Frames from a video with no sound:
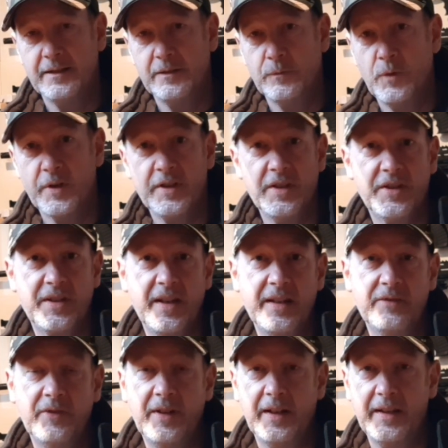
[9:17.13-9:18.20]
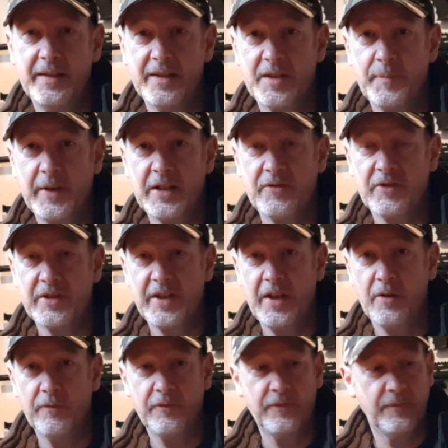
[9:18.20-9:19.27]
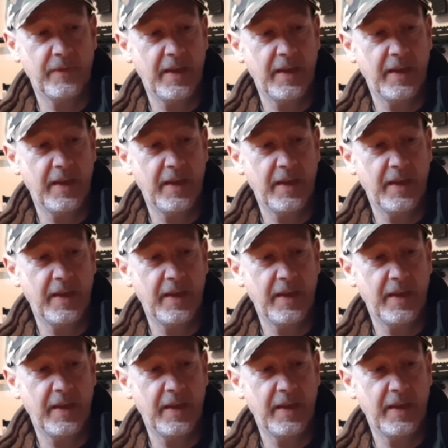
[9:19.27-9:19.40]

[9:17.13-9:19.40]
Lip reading: What can you say, really? It speaks for itself.